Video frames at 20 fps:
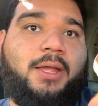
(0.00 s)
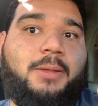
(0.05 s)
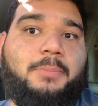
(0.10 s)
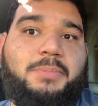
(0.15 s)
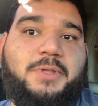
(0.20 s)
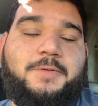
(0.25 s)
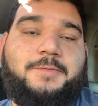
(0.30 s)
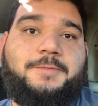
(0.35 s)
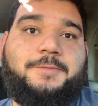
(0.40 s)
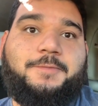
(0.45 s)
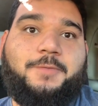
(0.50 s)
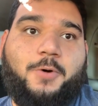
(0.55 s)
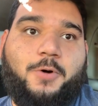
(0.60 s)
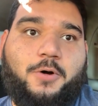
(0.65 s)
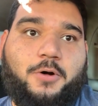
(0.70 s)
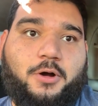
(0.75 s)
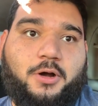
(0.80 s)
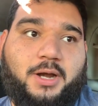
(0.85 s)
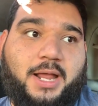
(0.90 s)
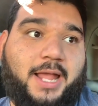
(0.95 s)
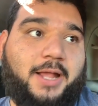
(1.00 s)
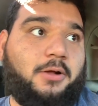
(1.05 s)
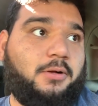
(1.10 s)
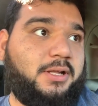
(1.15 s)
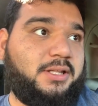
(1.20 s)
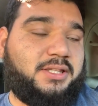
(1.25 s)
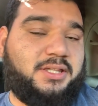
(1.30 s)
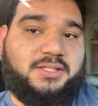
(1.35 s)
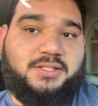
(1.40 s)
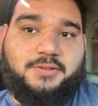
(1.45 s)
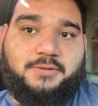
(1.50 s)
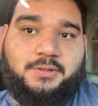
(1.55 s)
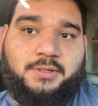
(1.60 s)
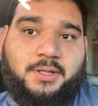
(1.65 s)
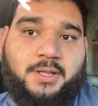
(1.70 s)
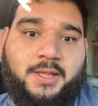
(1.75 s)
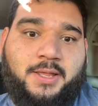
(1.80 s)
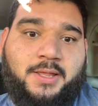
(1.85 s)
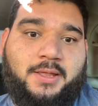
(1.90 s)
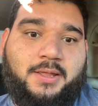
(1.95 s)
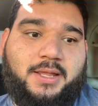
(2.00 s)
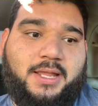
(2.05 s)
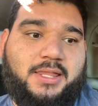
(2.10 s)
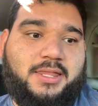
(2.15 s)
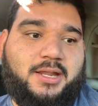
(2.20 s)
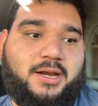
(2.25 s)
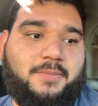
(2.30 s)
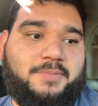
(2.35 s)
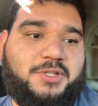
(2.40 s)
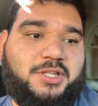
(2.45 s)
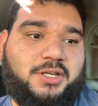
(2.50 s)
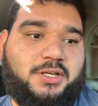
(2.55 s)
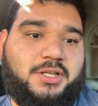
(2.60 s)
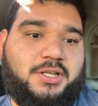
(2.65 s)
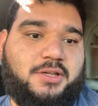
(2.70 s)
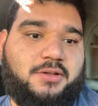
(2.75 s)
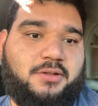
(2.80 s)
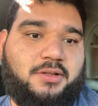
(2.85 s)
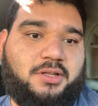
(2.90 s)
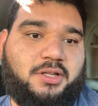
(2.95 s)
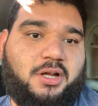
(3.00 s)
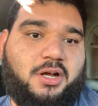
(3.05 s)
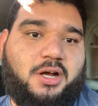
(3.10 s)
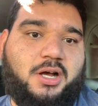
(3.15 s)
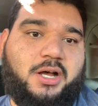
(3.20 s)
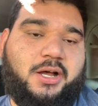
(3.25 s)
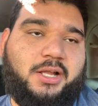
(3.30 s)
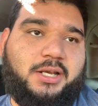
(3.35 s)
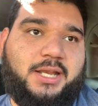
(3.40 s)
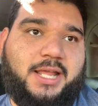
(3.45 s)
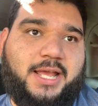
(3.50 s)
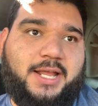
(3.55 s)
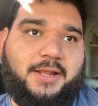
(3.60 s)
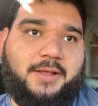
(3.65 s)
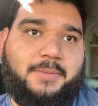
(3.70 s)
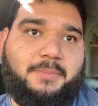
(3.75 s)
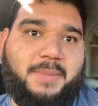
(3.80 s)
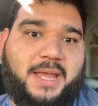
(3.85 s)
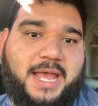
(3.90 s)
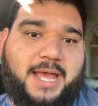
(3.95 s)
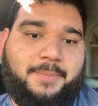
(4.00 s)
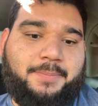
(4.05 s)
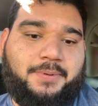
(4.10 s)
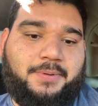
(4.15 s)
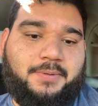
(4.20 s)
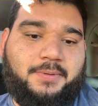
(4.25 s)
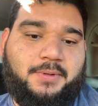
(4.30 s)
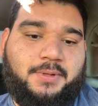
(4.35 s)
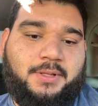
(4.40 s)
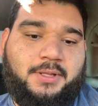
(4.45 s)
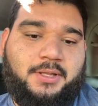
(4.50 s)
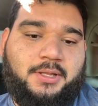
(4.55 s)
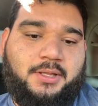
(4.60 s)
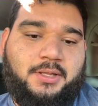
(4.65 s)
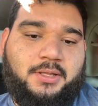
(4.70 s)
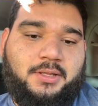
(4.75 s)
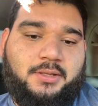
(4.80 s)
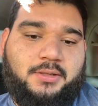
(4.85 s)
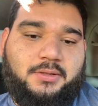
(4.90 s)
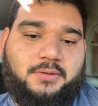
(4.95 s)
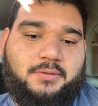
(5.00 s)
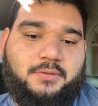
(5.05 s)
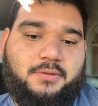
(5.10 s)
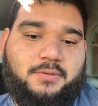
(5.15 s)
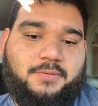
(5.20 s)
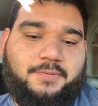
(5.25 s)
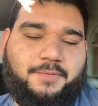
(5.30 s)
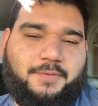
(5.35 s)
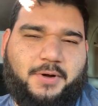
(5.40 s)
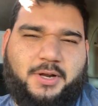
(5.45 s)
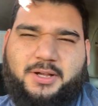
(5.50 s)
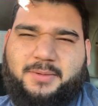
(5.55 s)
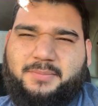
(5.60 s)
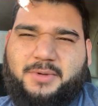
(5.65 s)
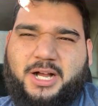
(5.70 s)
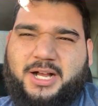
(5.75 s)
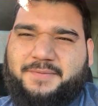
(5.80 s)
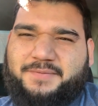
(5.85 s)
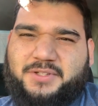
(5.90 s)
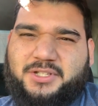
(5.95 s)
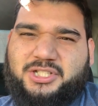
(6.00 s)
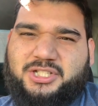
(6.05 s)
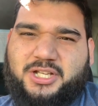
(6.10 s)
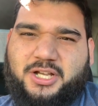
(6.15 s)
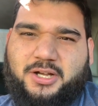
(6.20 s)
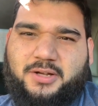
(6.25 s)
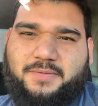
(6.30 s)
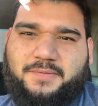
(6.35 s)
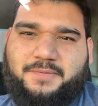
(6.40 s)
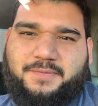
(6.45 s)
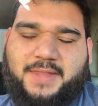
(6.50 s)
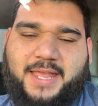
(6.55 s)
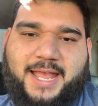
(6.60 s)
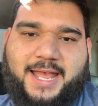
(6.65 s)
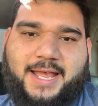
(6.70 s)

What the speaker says: before I go get the tune. And then I'm just gonna use a Honda map from off the shelf that